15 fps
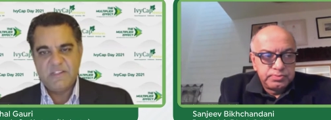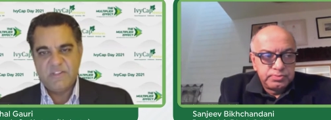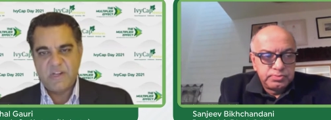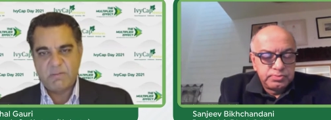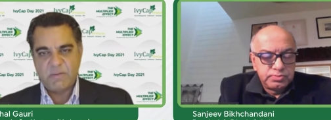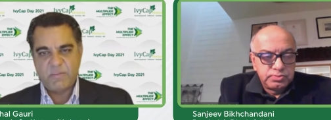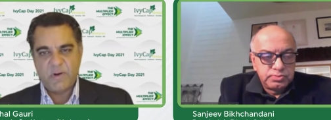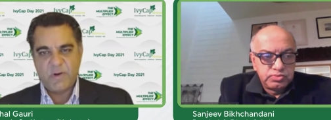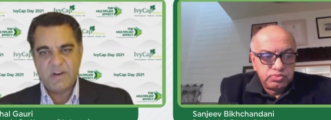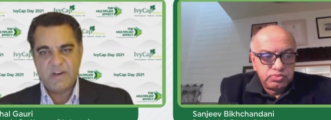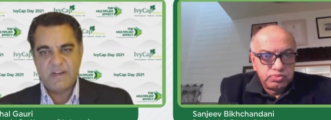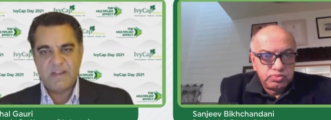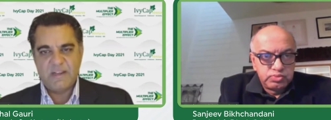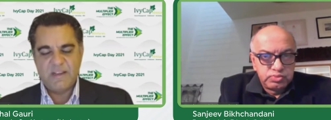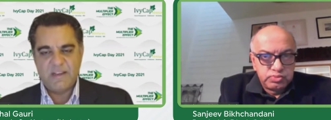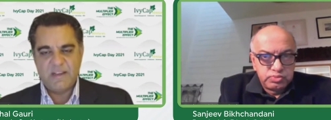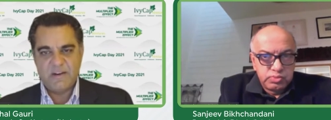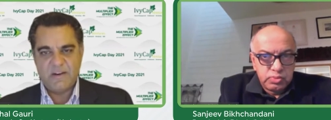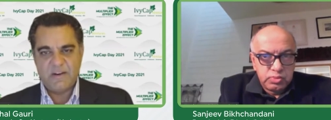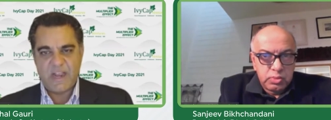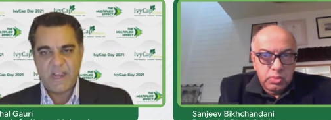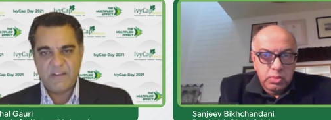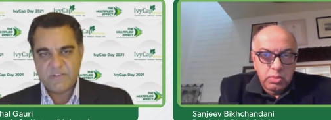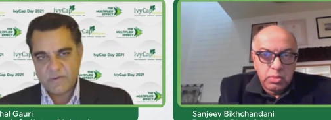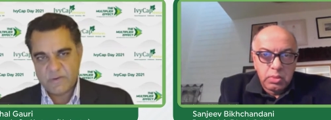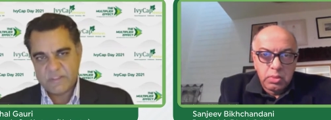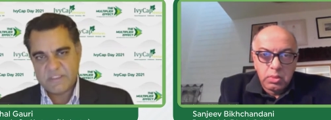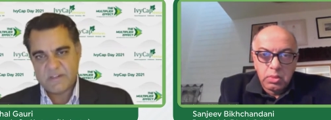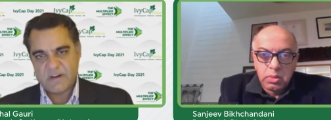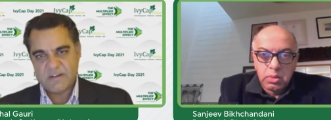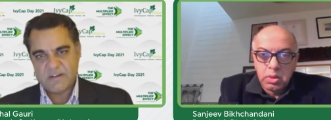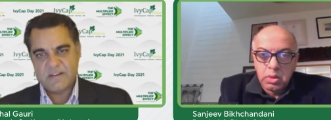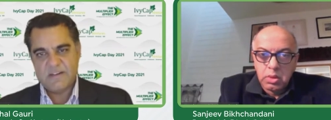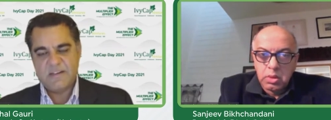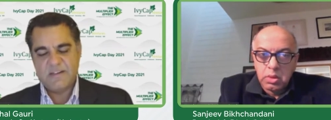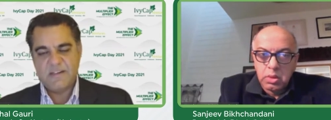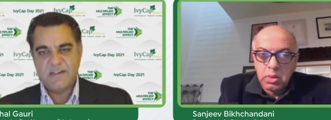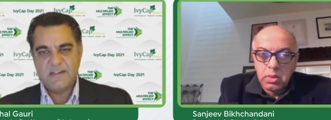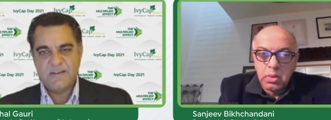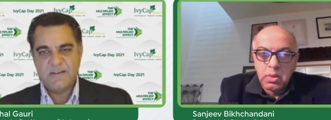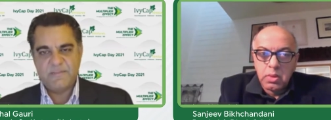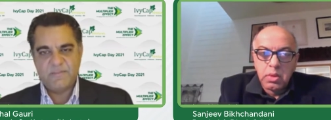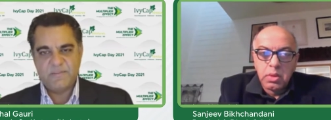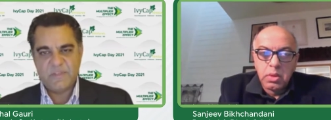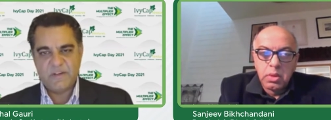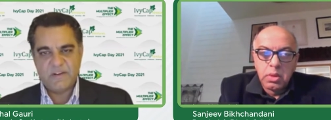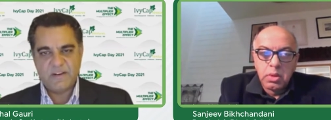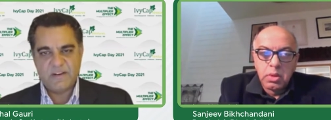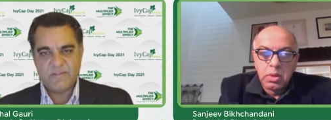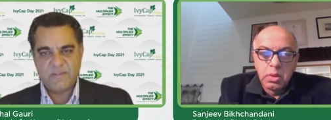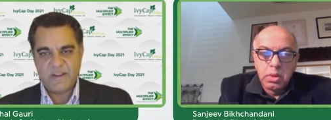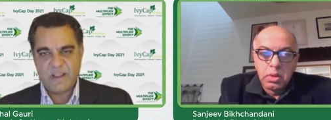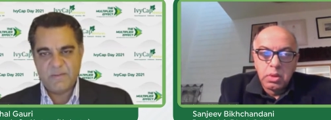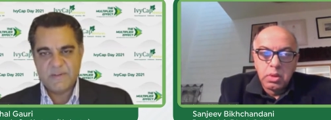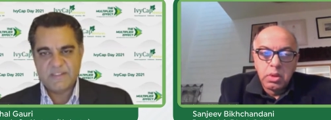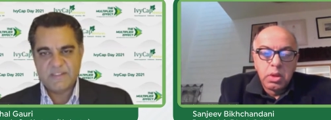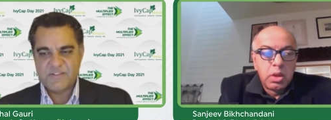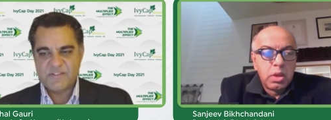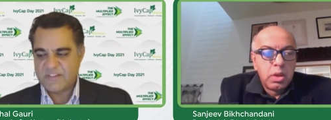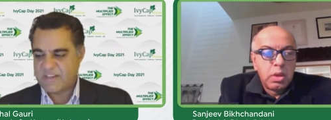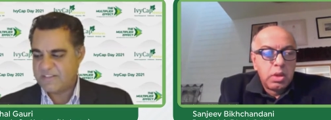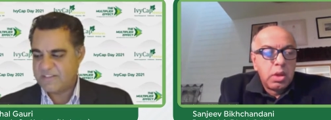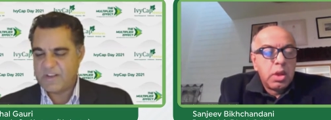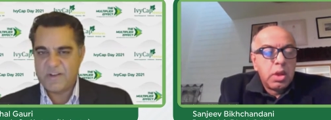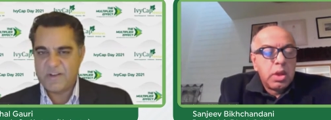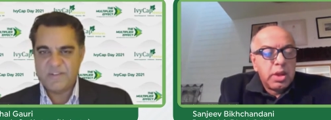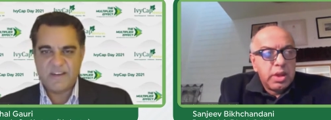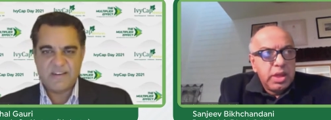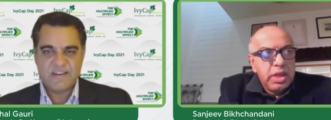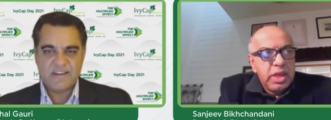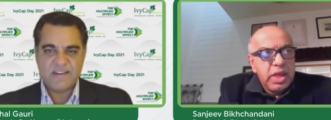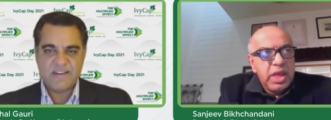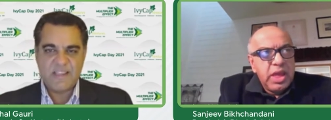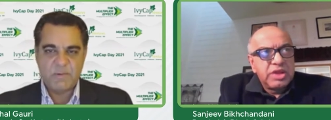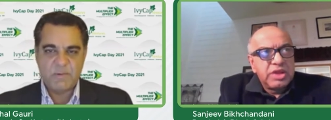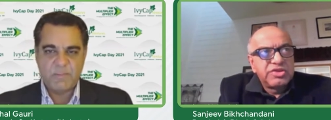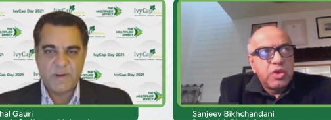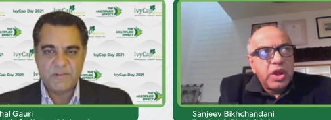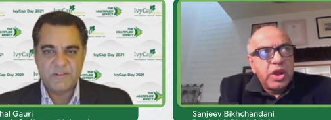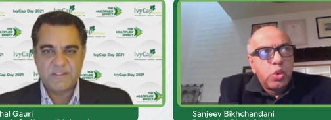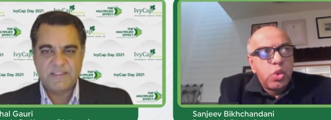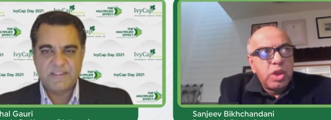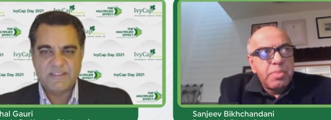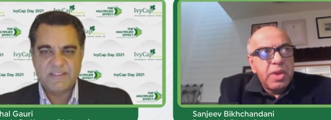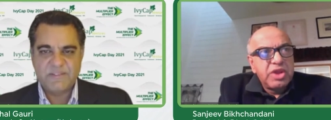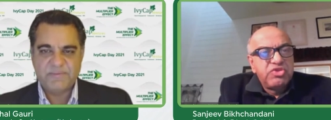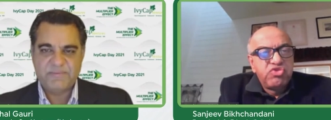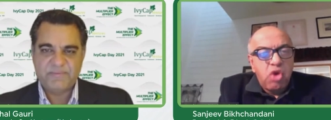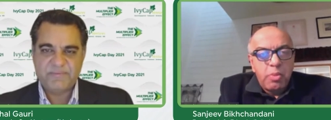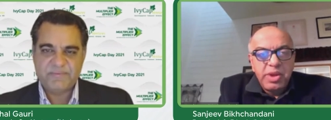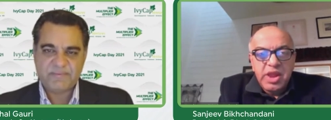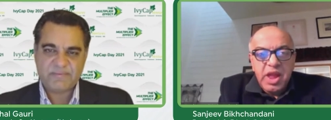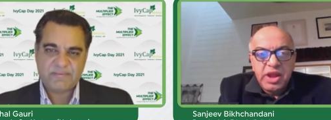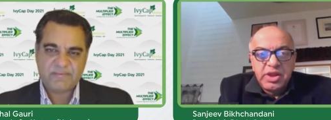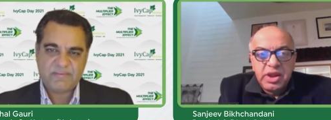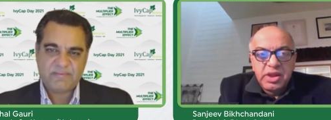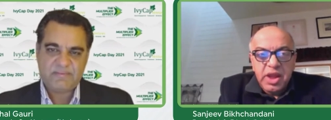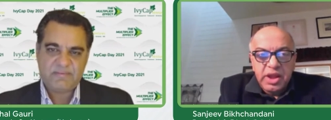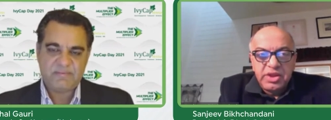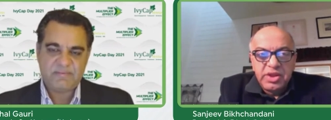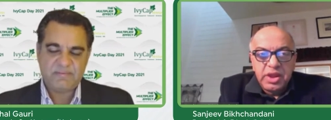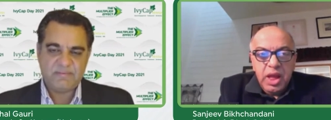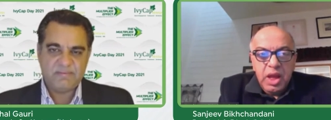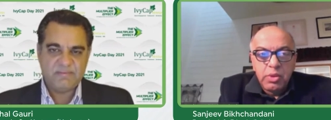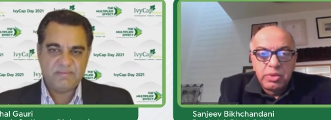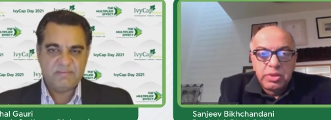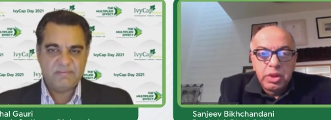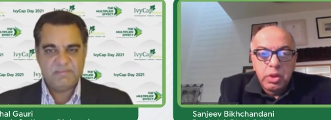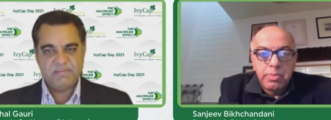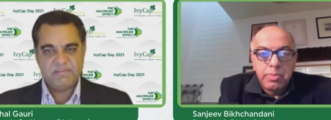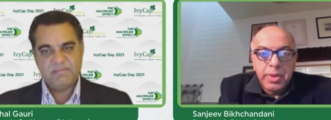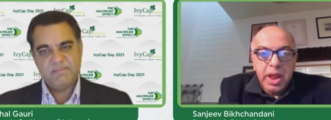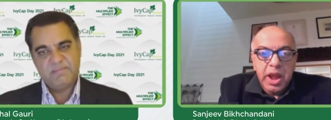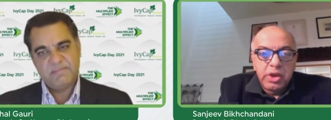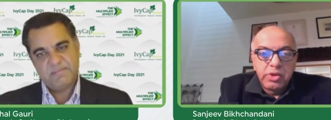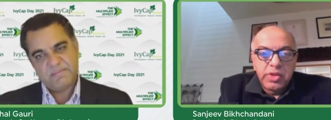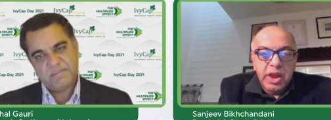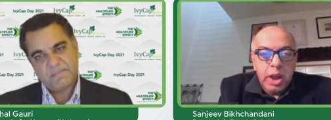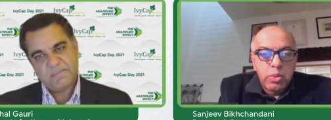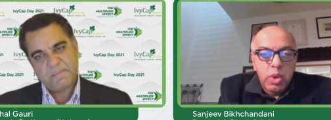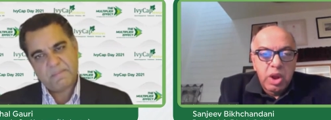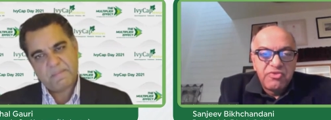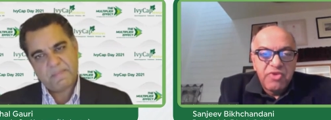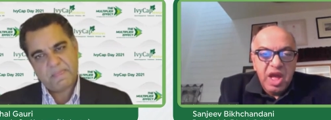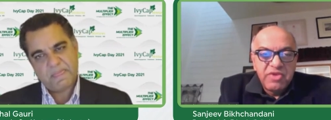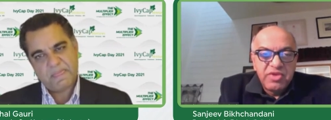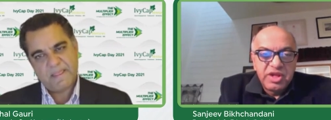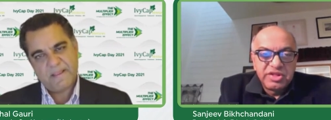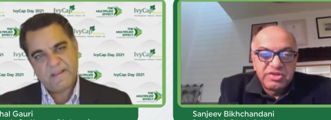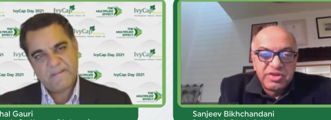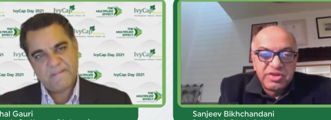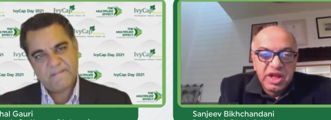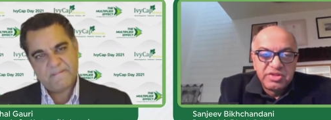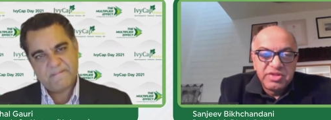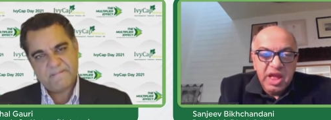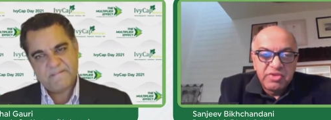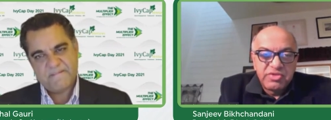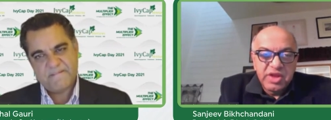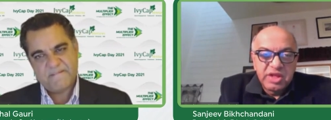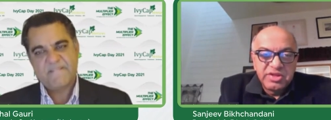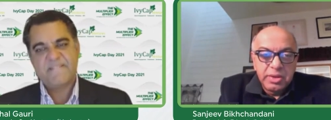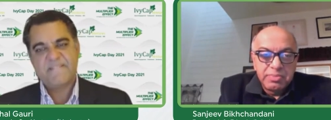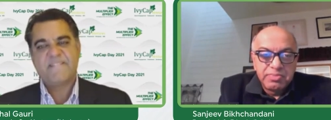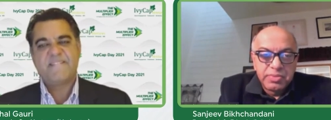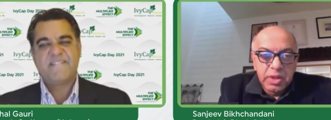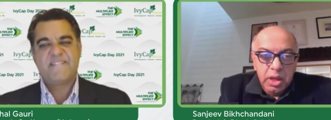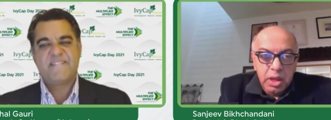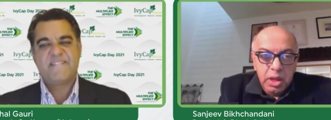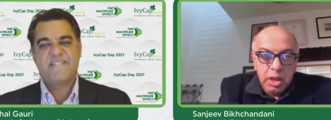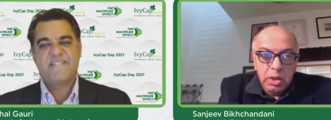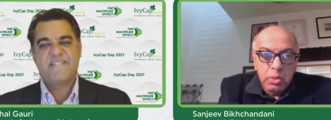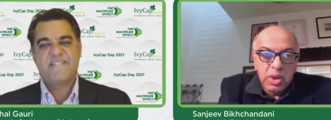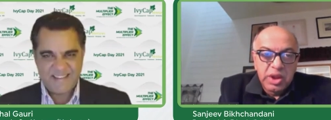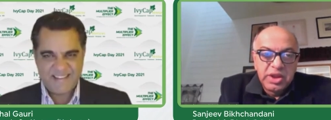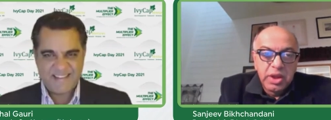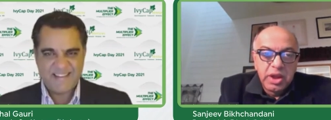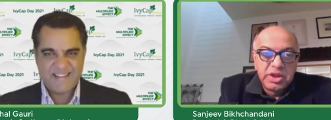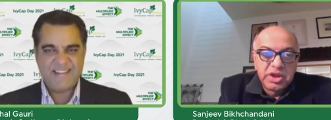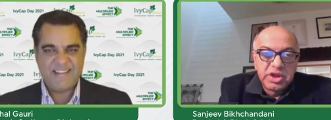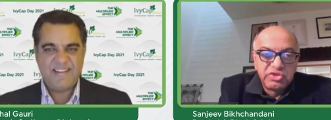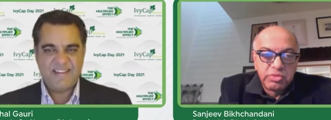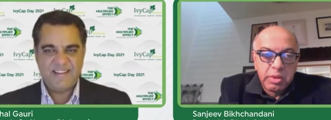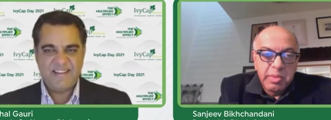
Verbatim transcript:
Speaker 1: you come upon it, you know, after you had started? Um, you know, help us understand sort of how that came. Yeah, about. so
Speaker 2: I quit my job in 1990. I was, you know, prior to that, I'd worked five years, three years in advertising, uh, one year in consumer